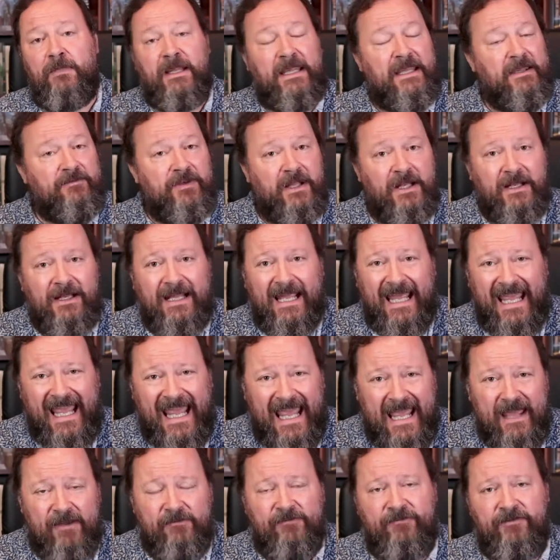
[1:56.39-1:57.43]
even
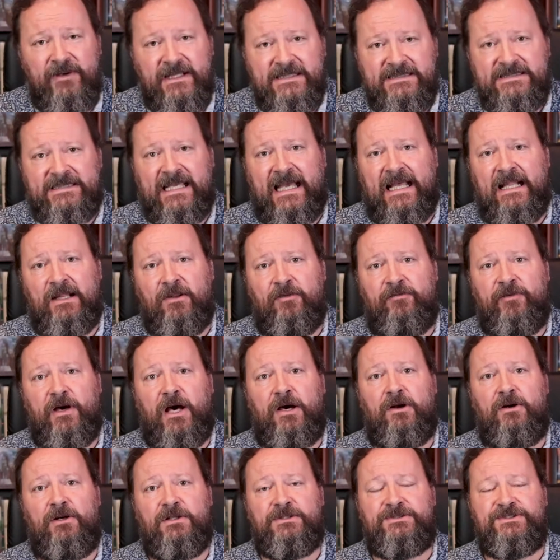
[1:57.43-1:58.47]
every cell of
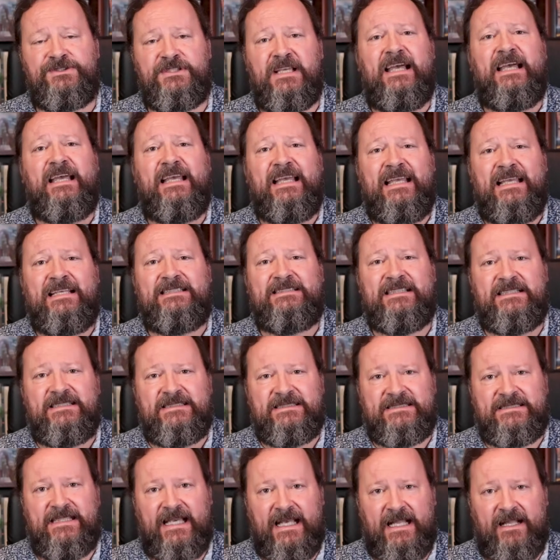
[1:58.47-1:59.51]
ours is
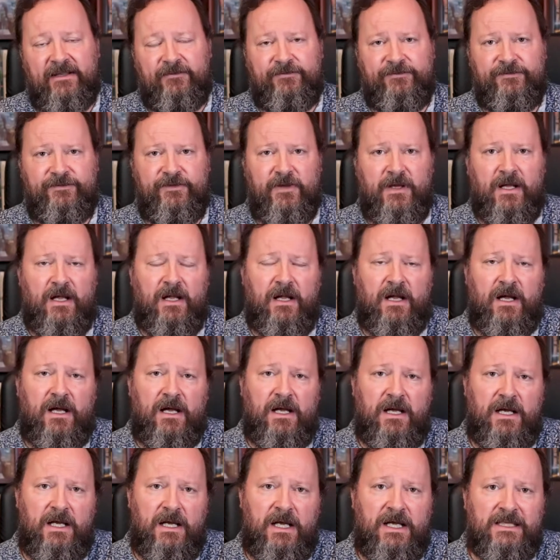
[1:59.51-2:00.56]
itself
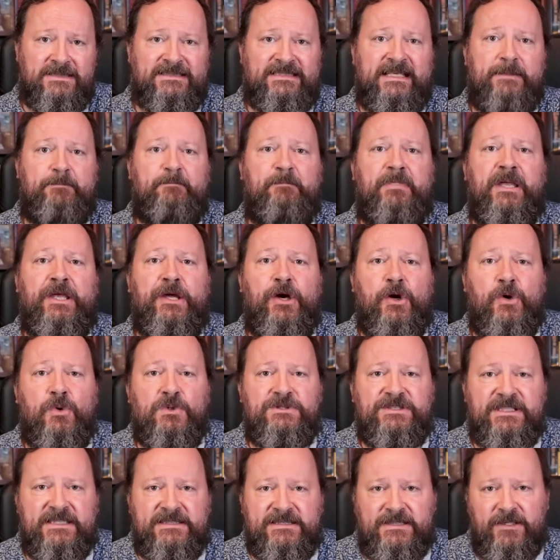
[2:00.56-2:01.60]
a
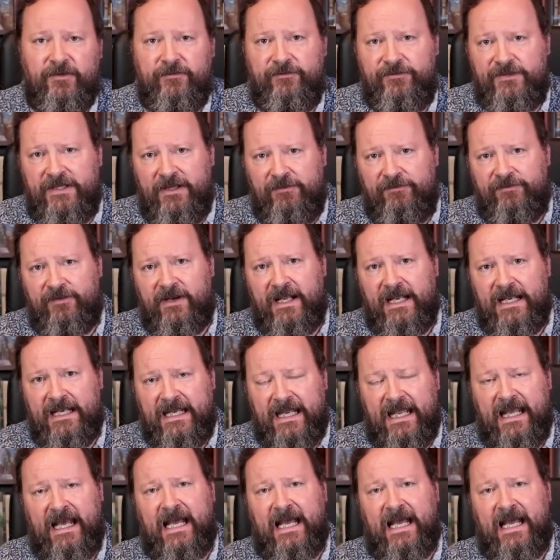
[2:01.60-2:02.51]
symbiosis of different